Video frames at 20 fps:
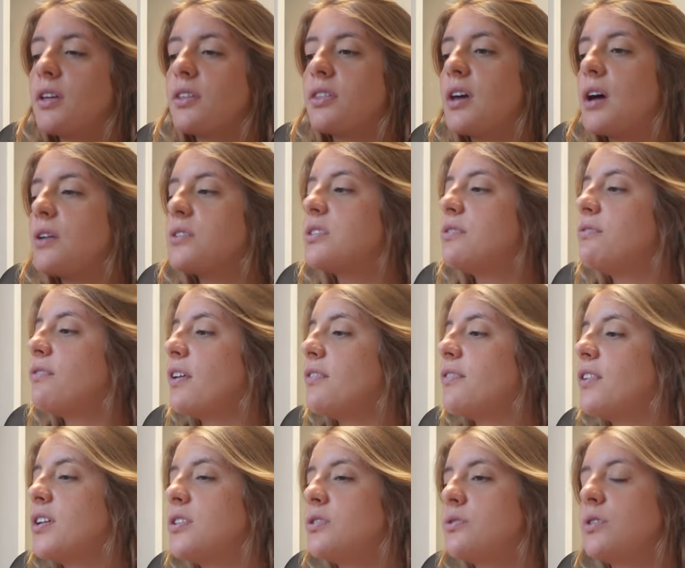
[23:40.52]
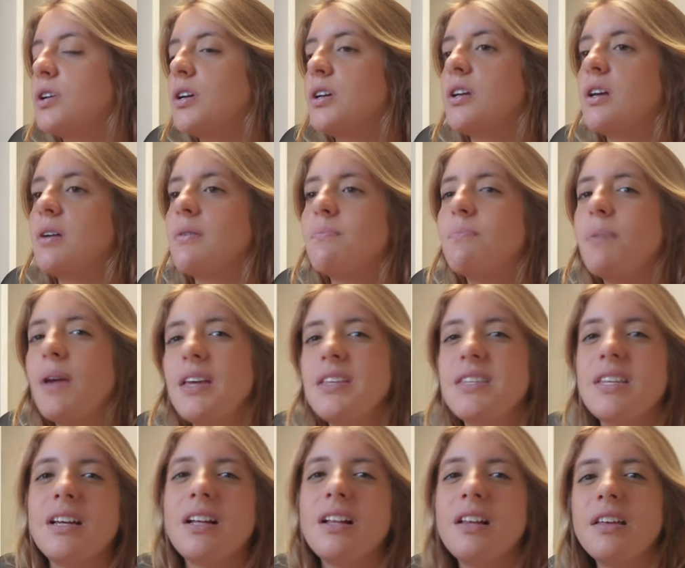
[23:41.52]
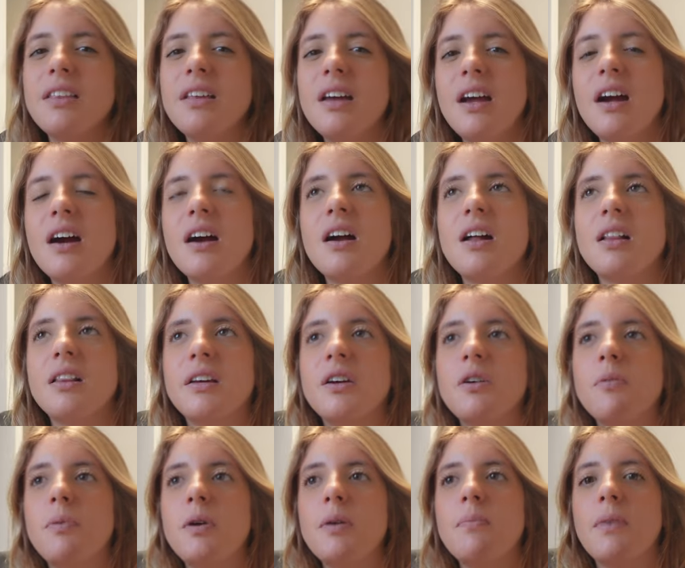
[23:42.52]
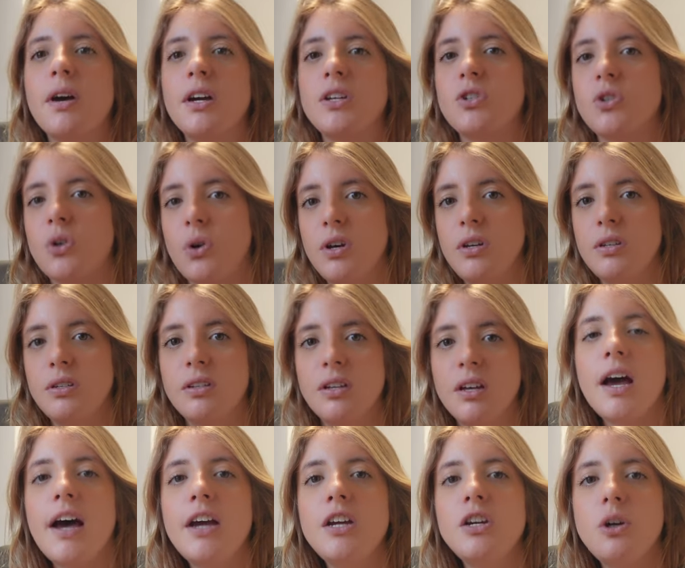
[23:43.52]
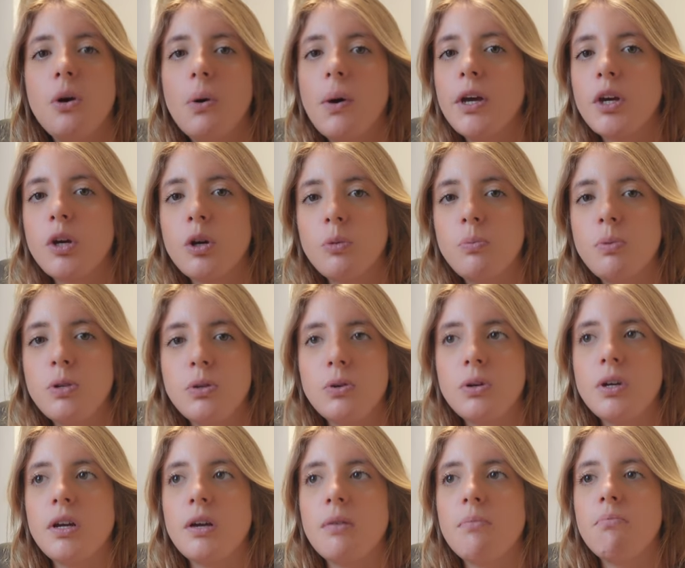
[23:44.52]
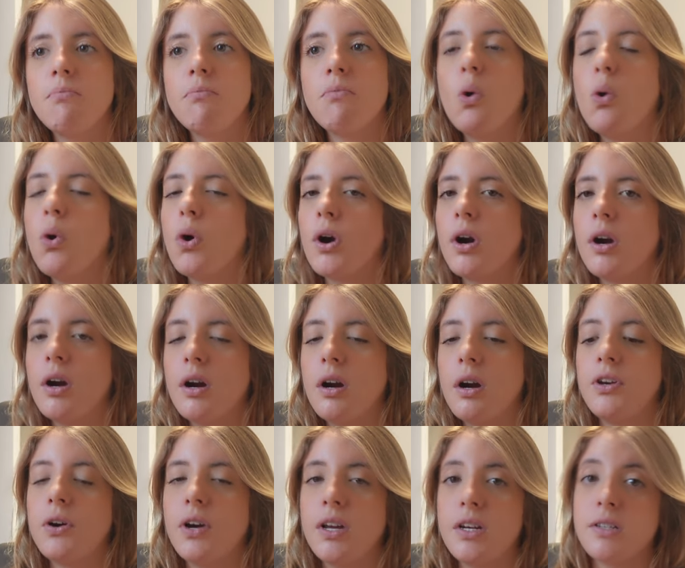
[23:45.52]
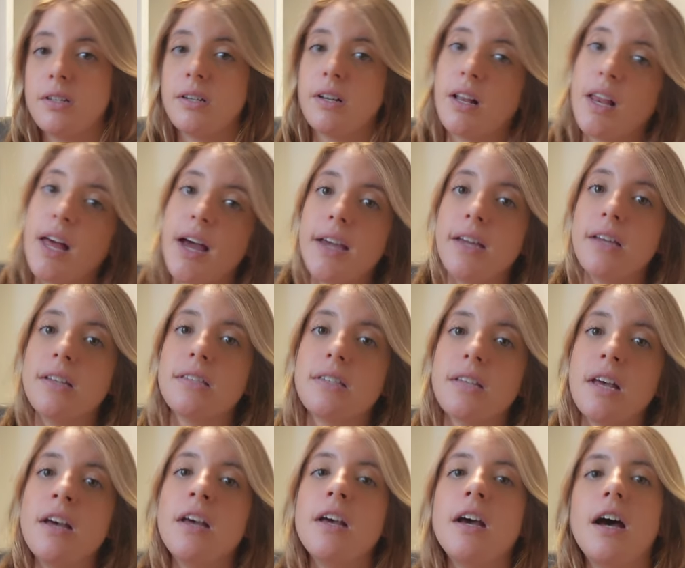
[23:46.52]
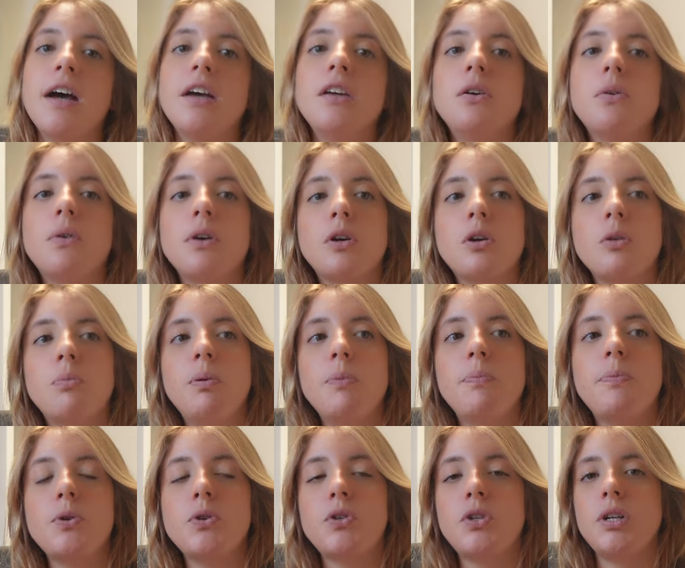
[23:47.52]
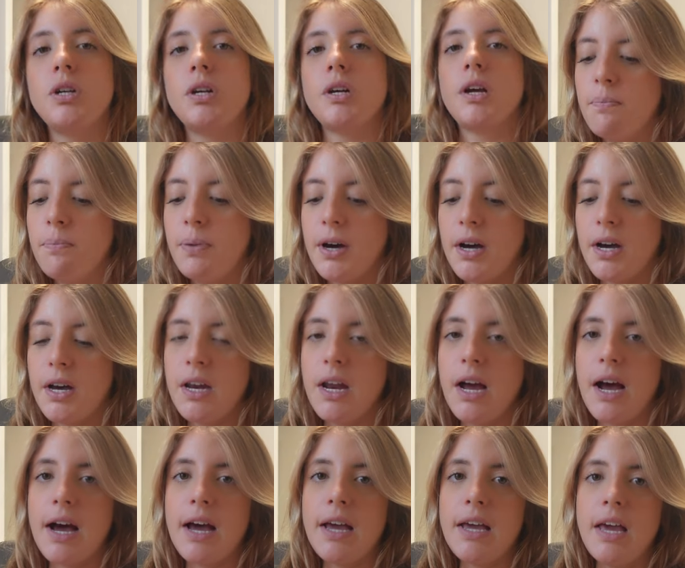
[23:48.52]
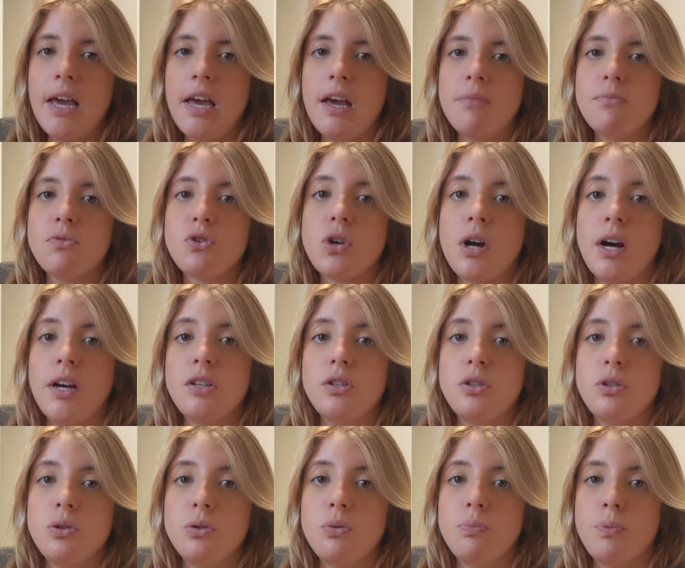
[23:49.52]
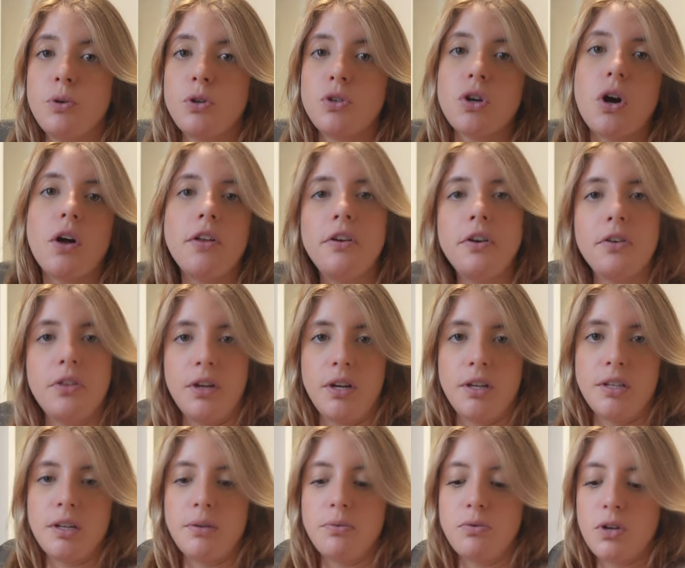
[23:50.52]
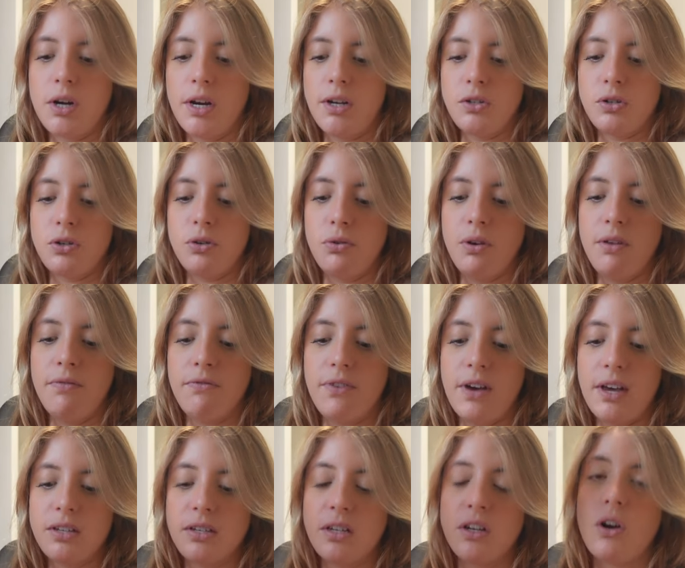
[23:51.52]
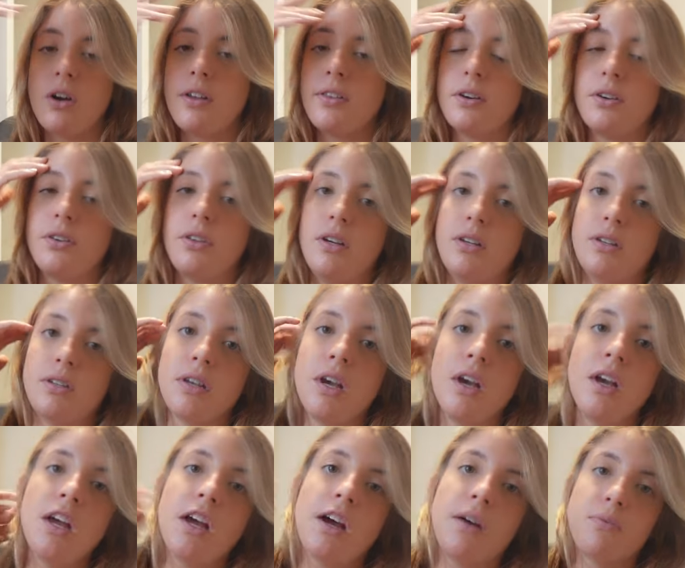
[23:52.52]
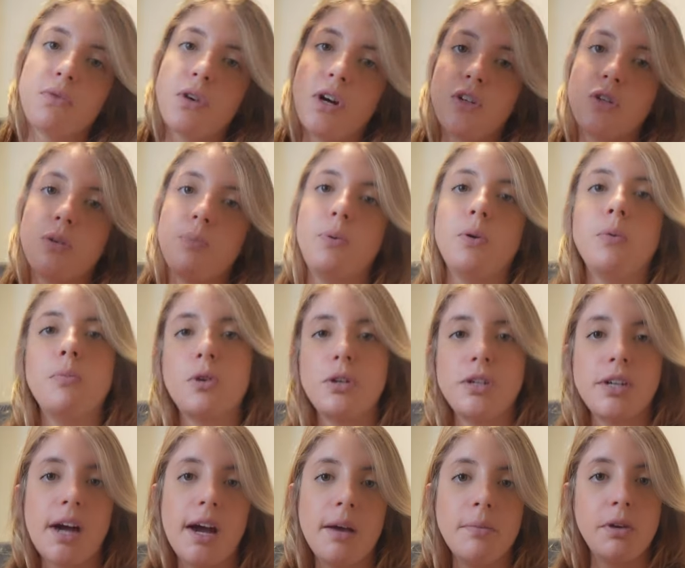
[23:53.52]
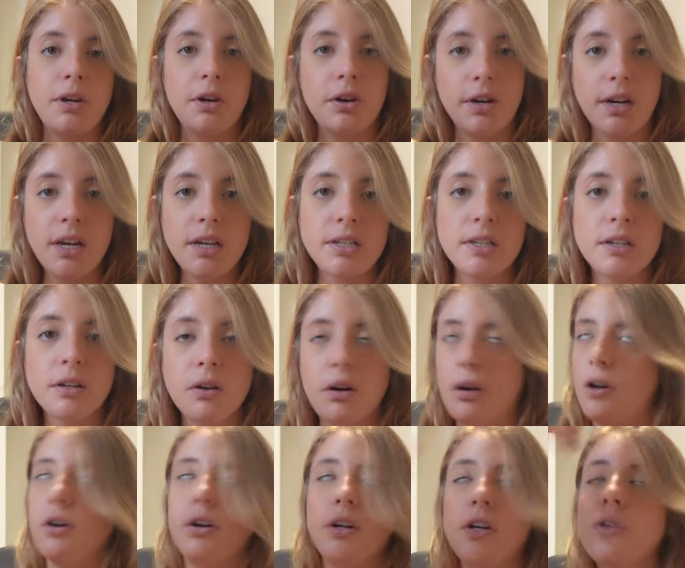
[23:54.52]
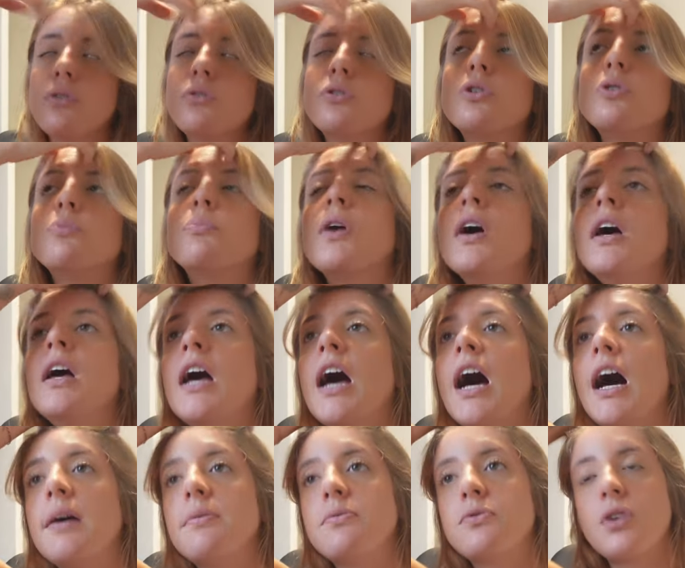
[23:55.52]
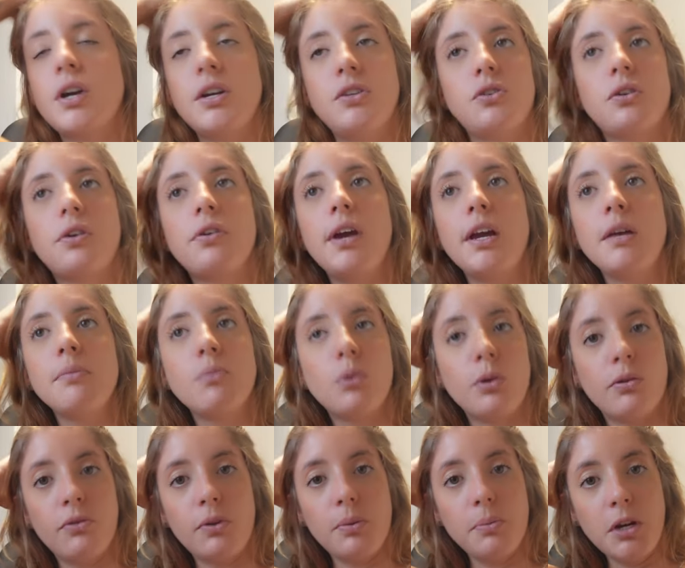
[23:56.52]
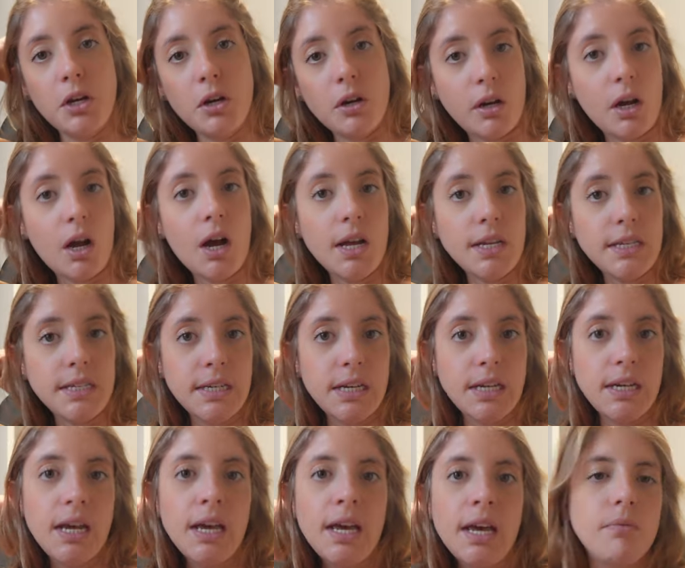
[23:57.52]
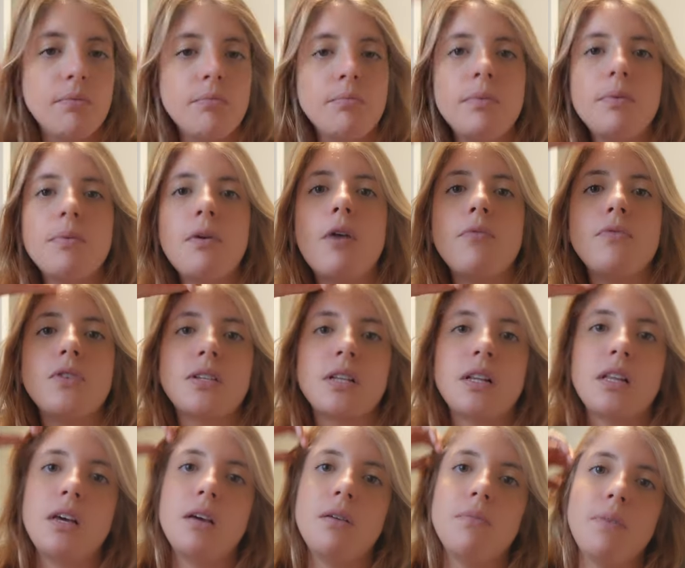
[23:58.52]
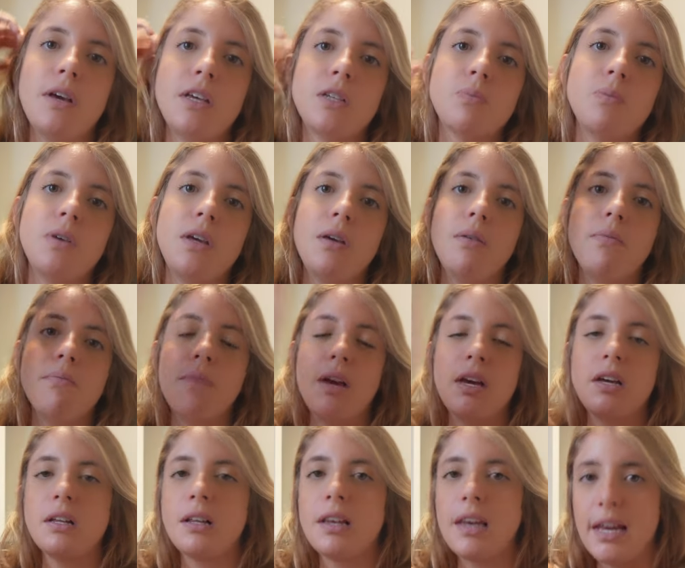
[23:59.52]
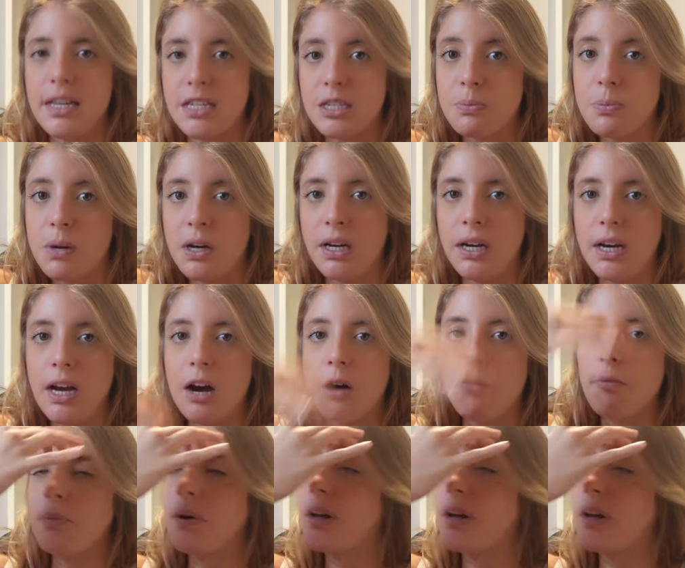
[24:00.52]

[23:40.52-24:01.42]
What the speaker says: $1,500, basically they are a little bit my choice. I know I could be doing more video editing clients. I know I could be pushing, but I am trying to push other things. I'm trying to invest in other things. I'm trying to put more time here on YouTube. I'm trying to create more for my own content. Obviously, it makes me make less money now,